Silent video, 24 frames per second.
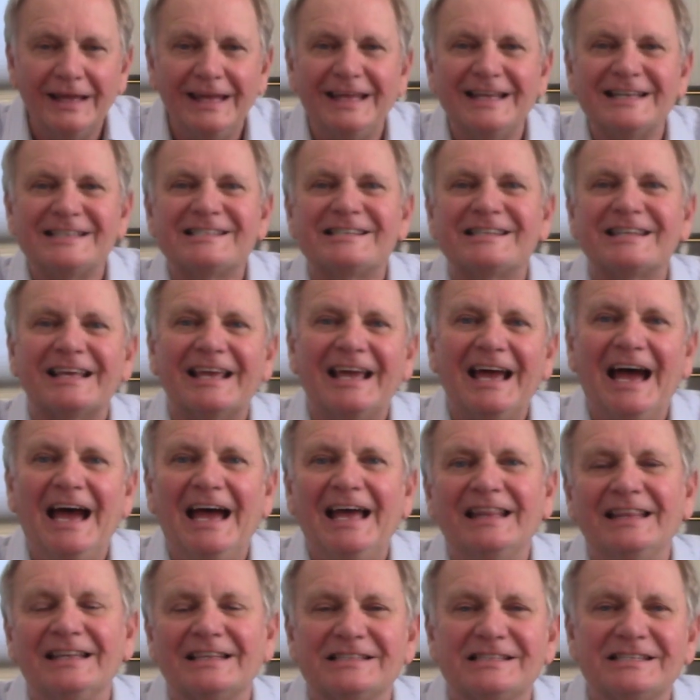It's the
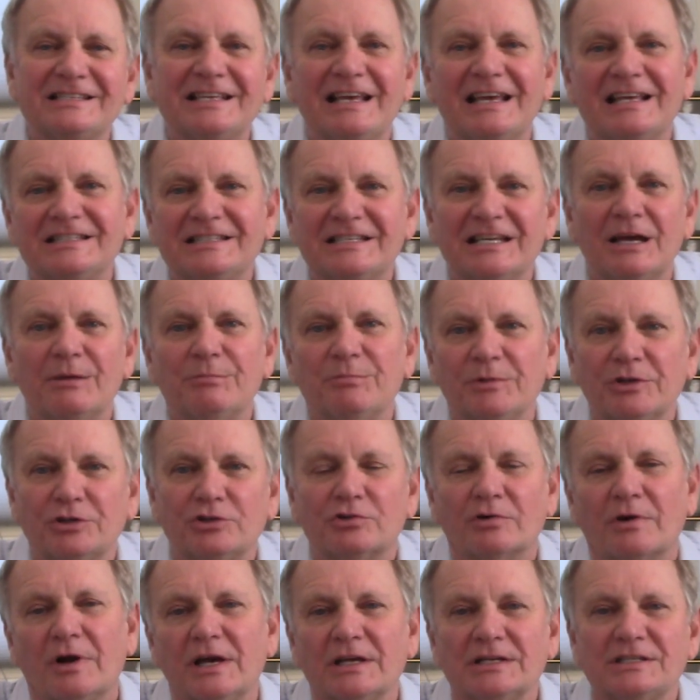guy that sets up the
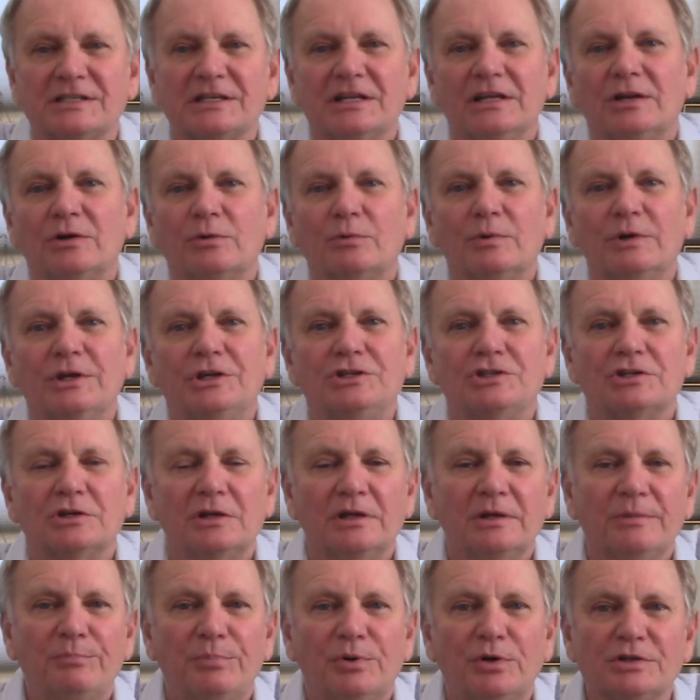trust and
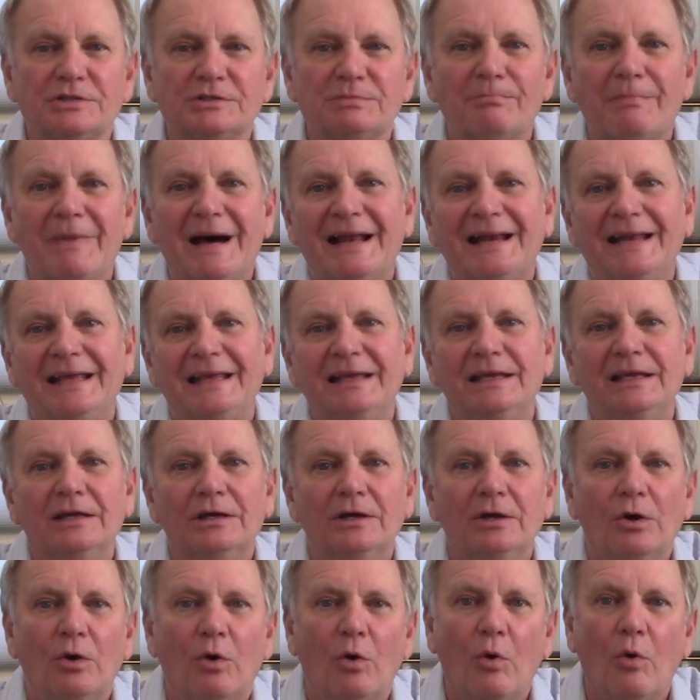originally puts money
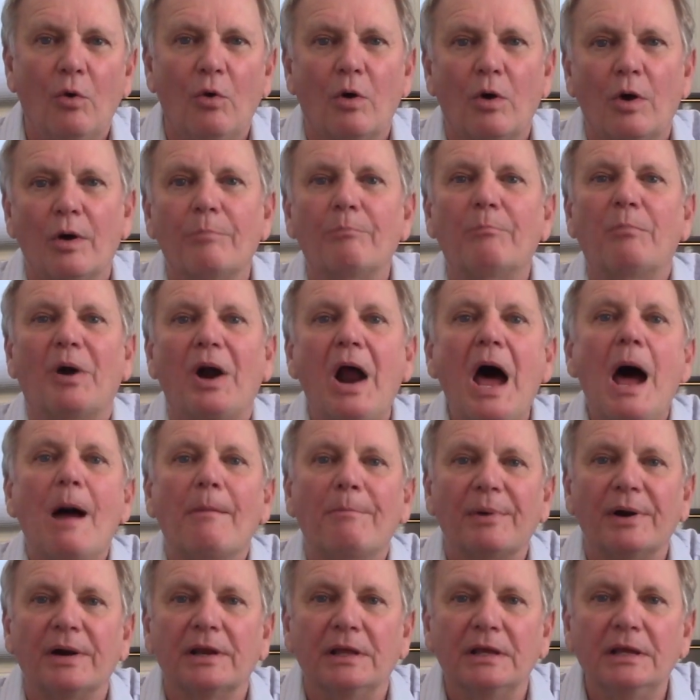or
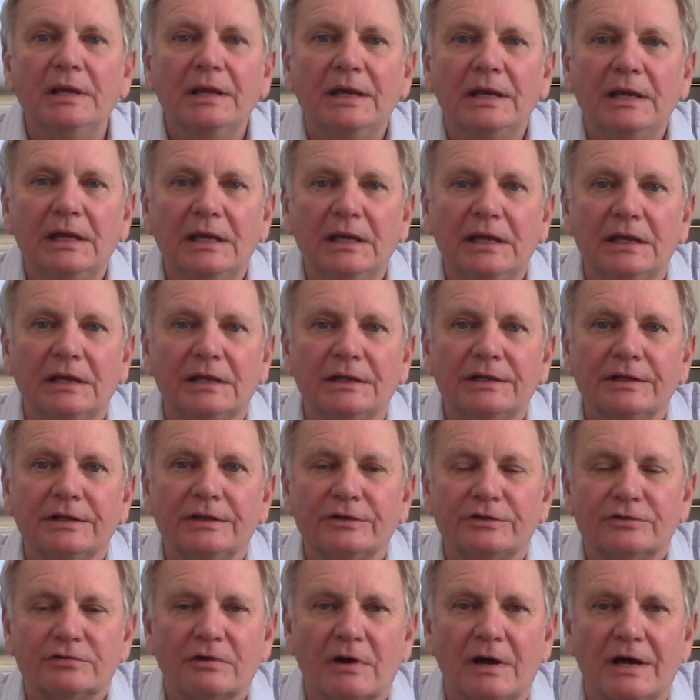property into
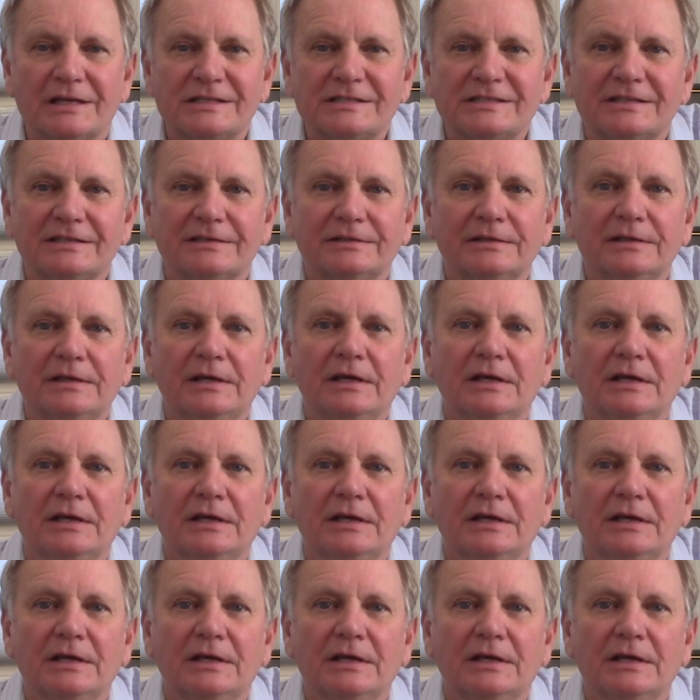the trust.